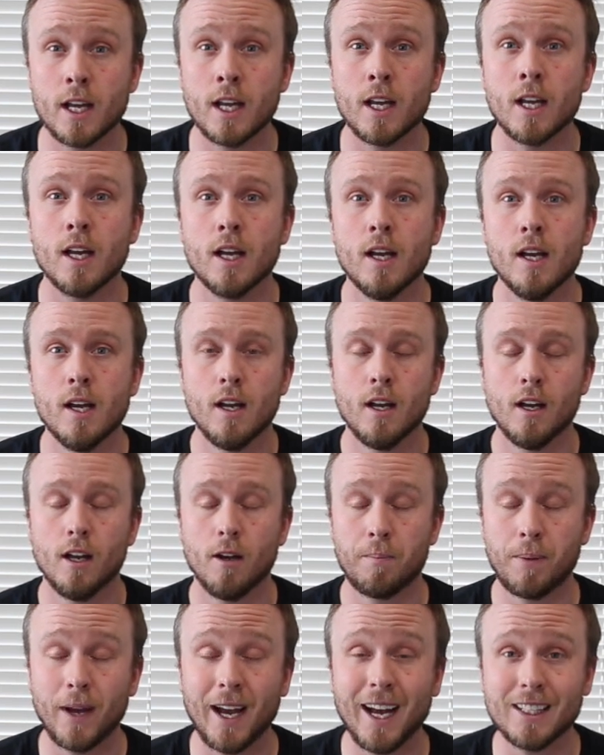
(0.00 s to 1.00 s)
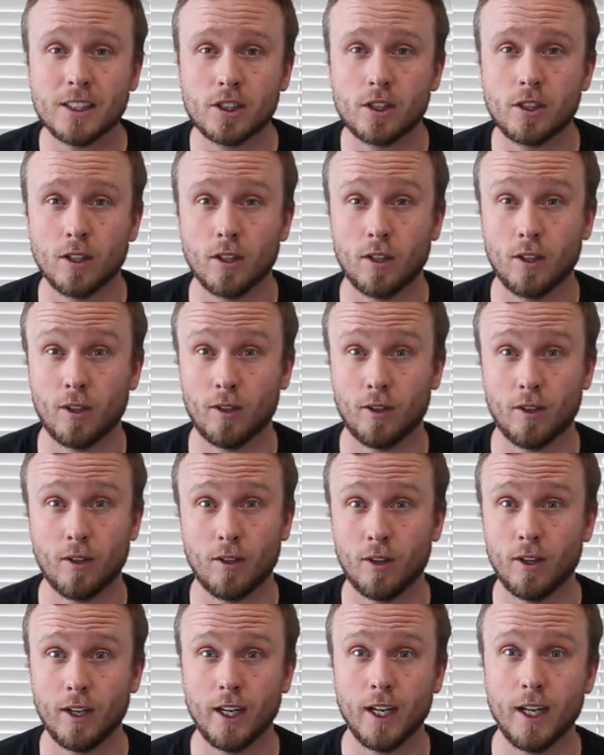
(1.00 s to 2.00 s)
me, a pastor
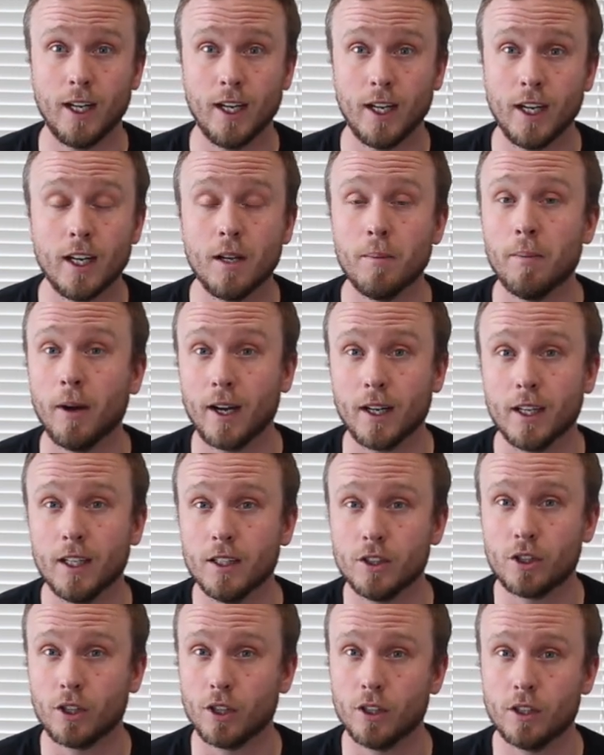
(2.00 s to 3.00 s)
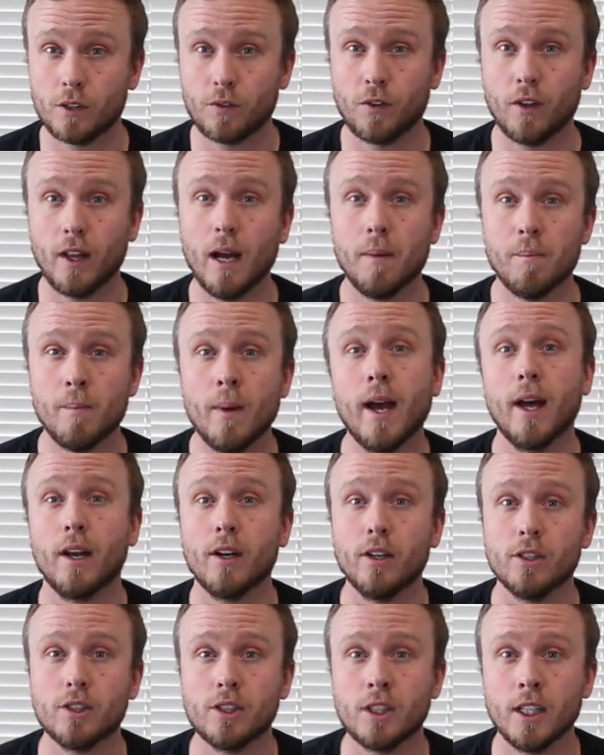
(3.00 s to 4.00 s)
or anybody in church for that
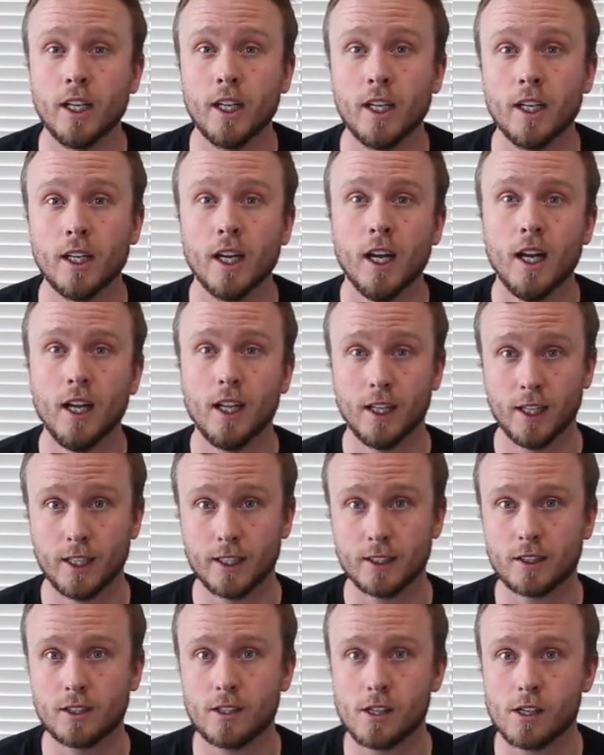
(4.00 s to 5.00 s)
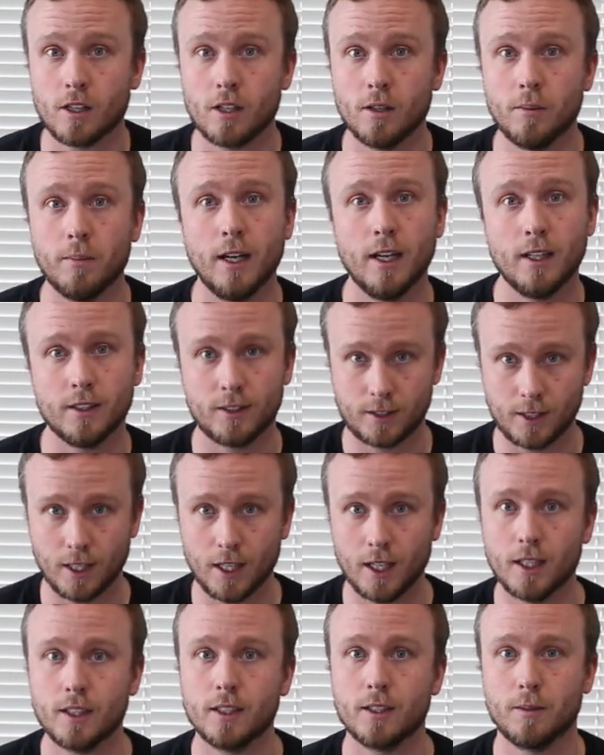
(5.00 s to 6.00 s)
matter, saying, let's talk about
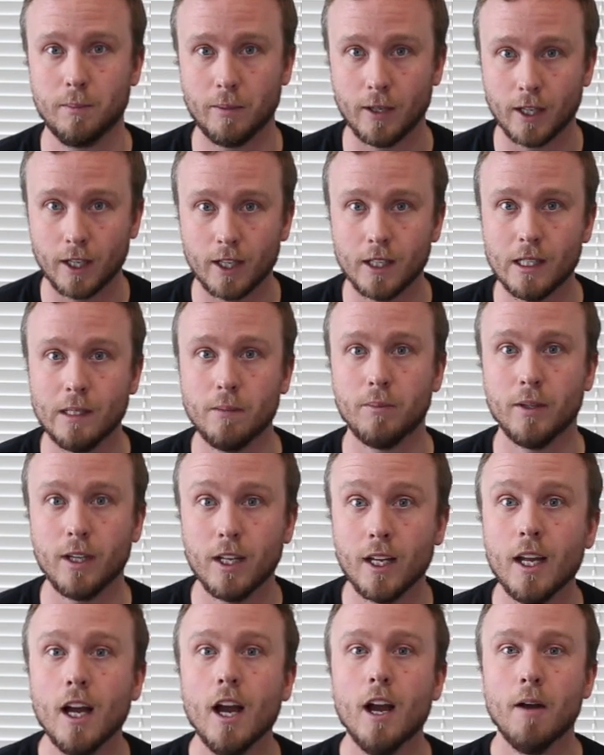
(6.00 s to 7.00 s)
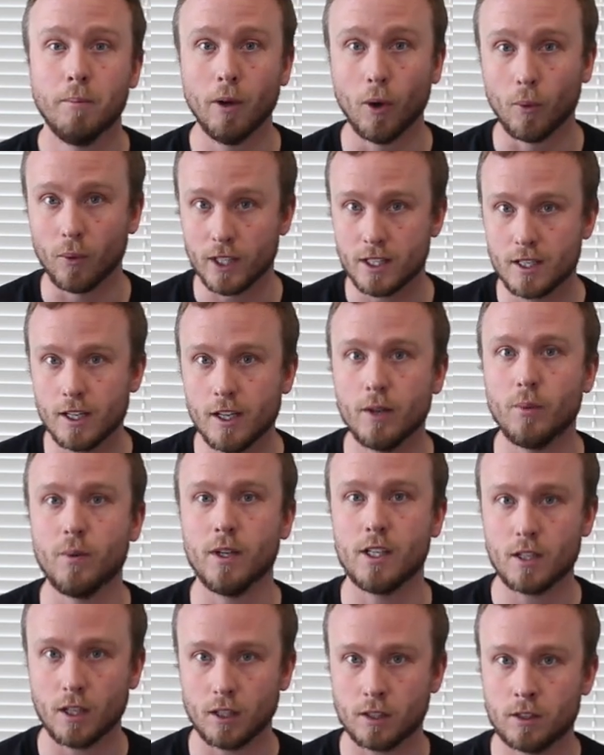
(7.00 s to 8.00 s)
sex, baby. But we did.
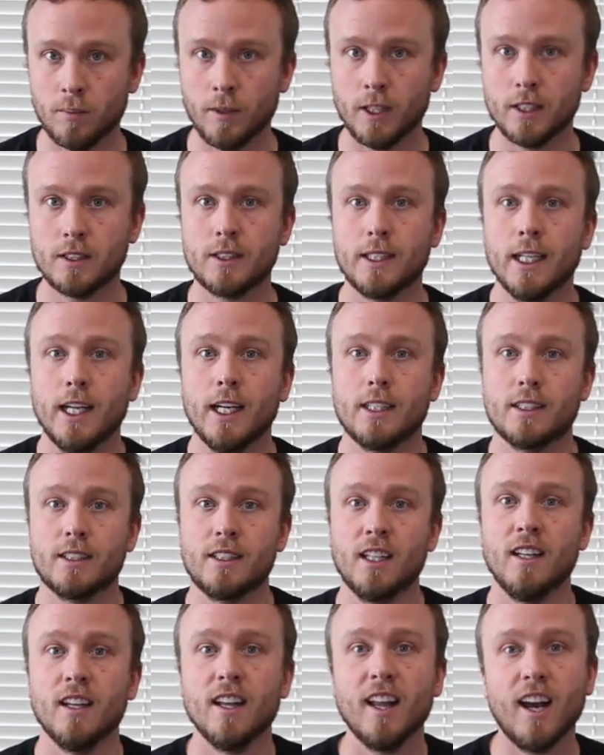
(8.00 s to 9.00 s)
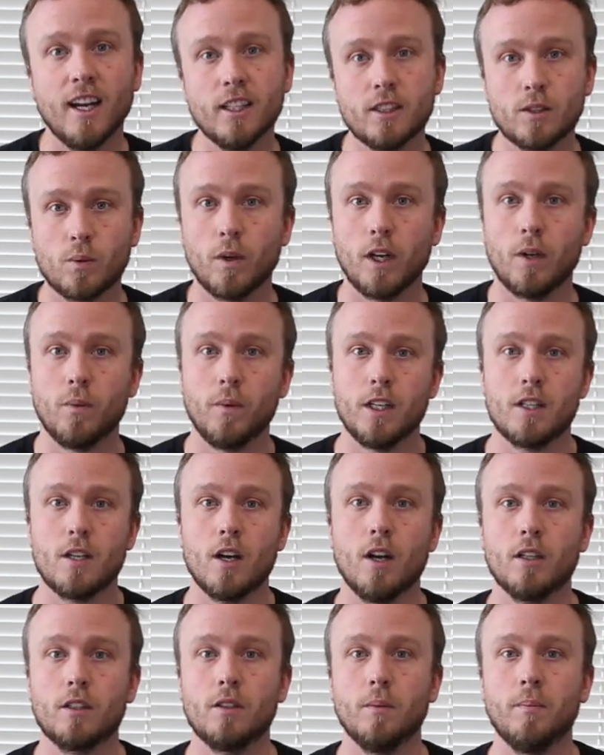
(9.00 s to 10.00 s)
We talked about sex. Then last week, we
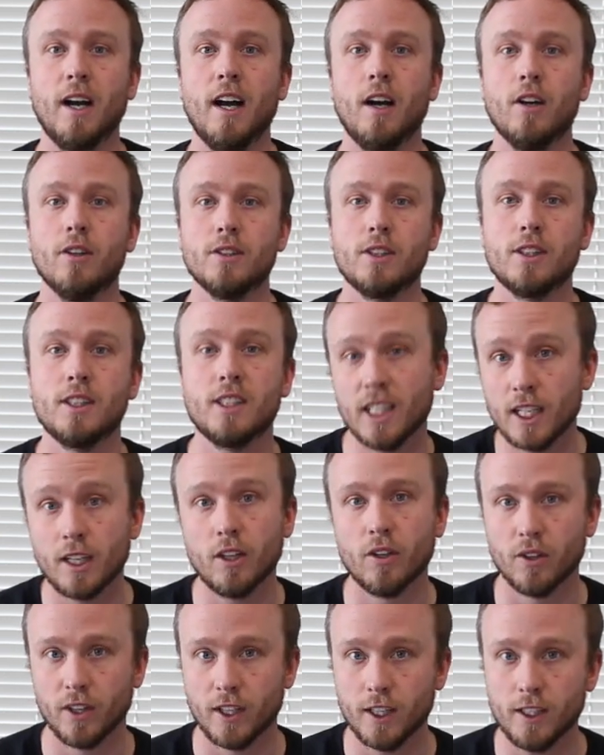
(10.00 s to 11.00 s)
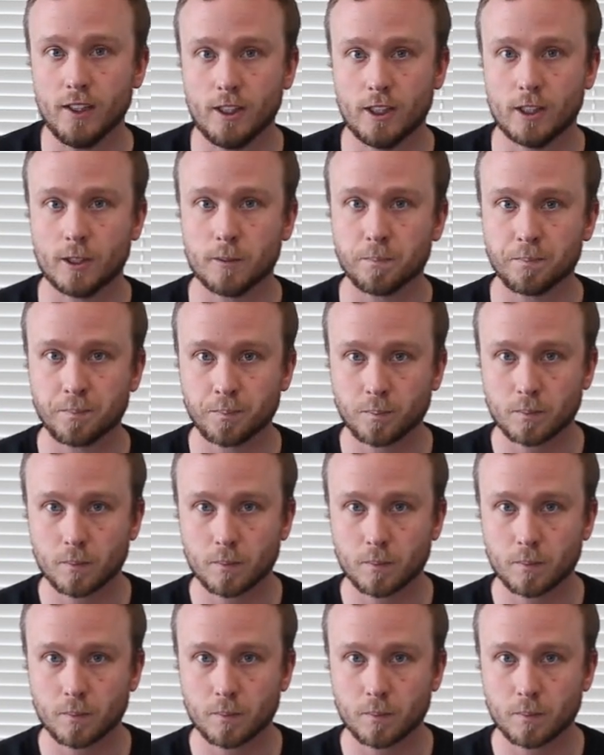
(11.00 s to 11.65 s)
talked about singleness